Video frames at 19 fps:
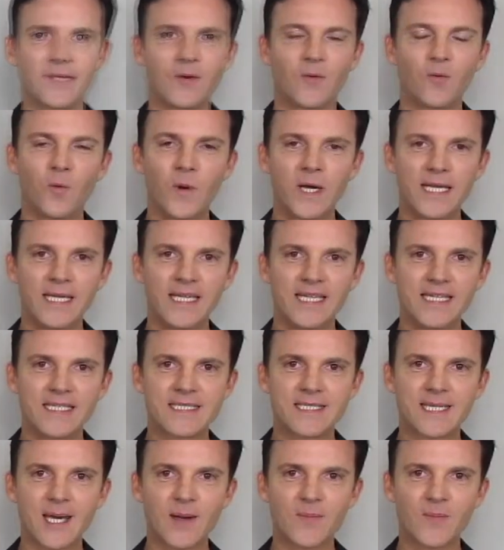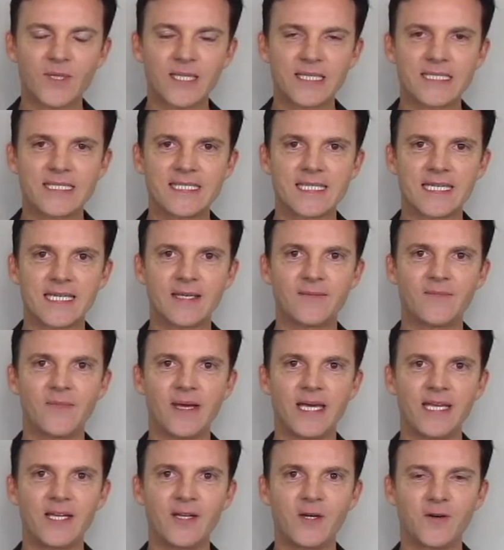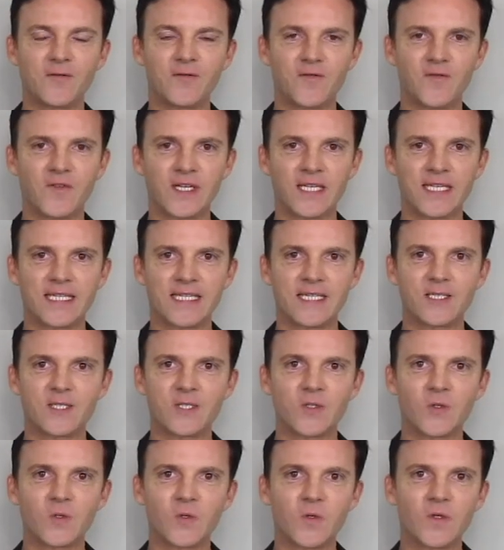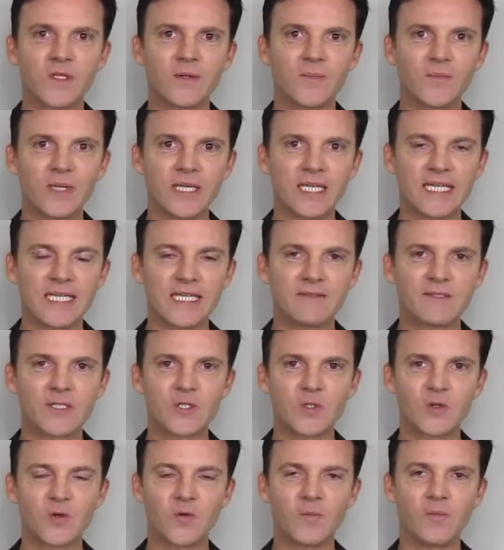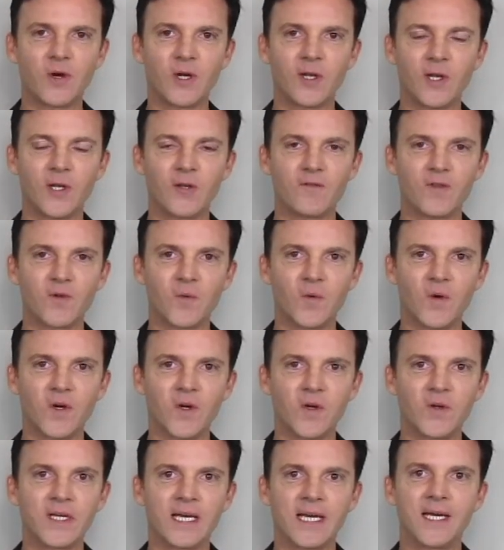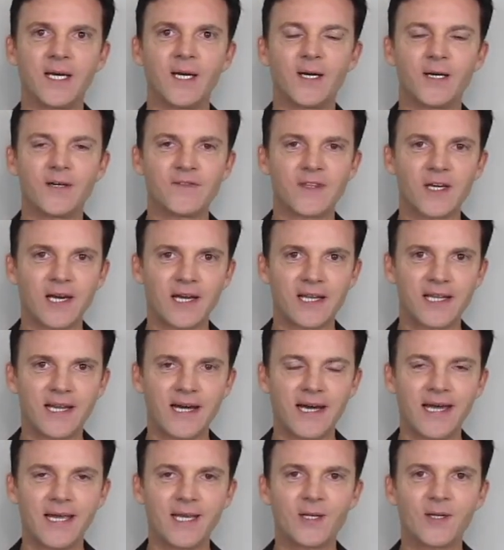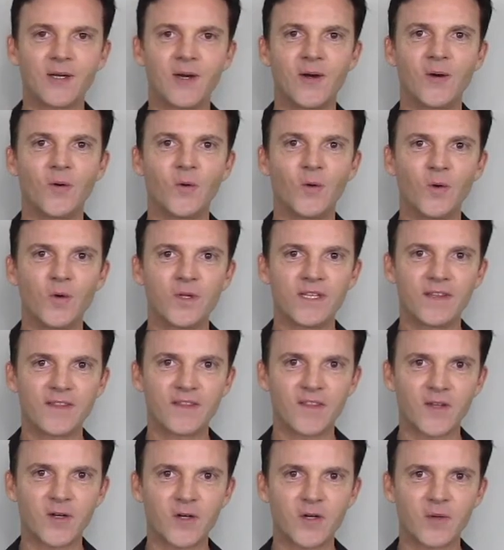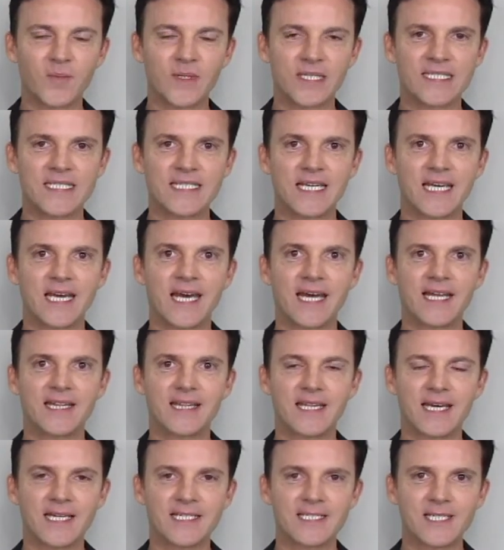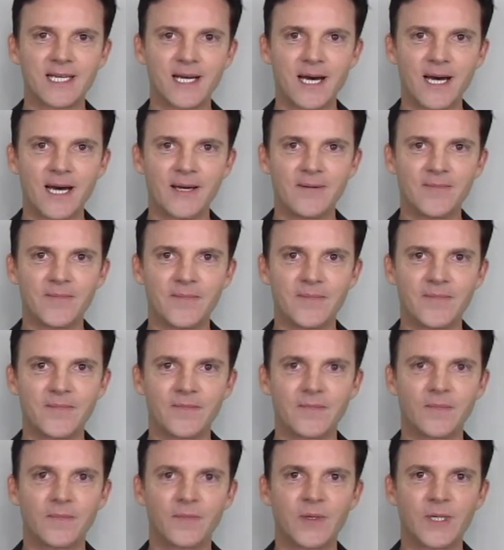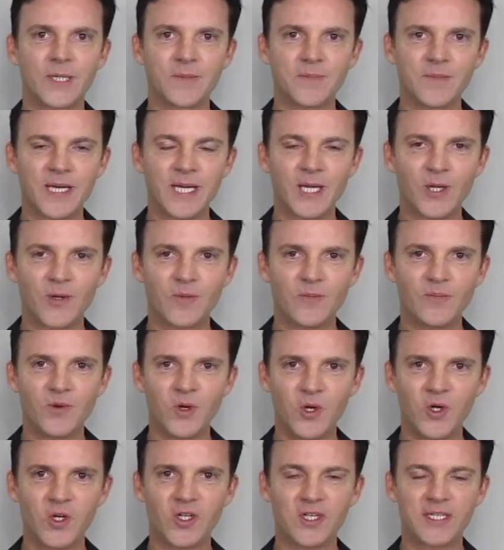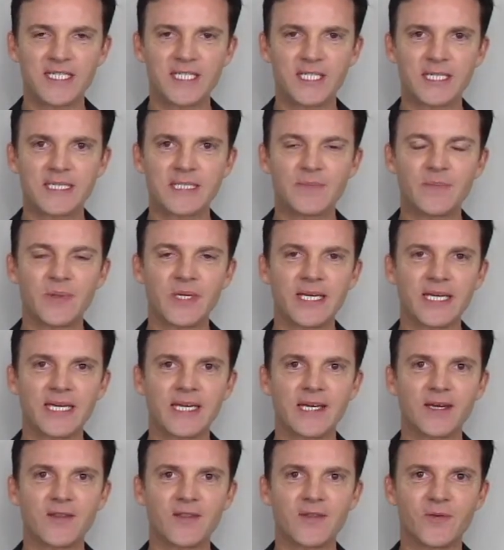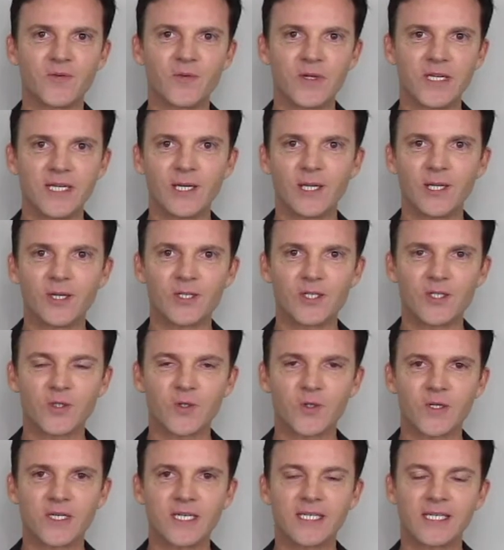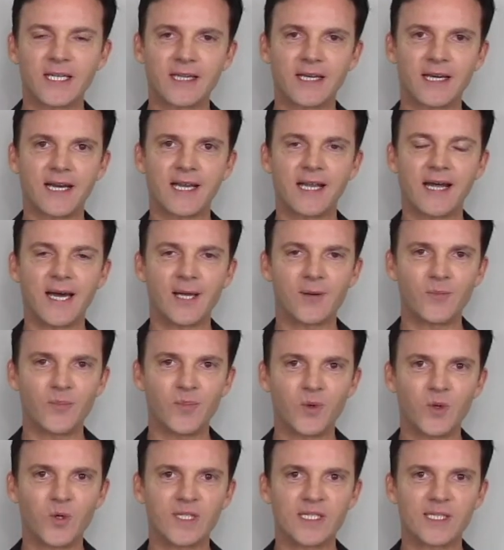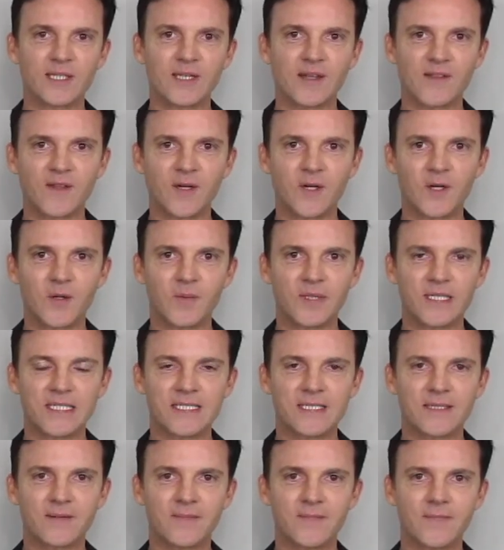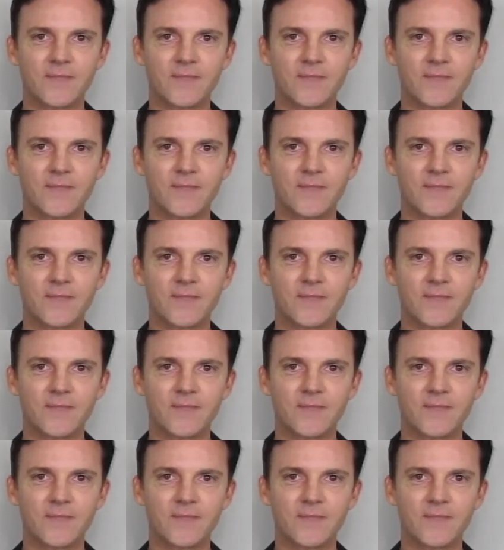When this happens, it may not fit into the beliefs or model of the world of the client or the therapist at that time, but it may emerge as being the real issue that the client brought to the therapist.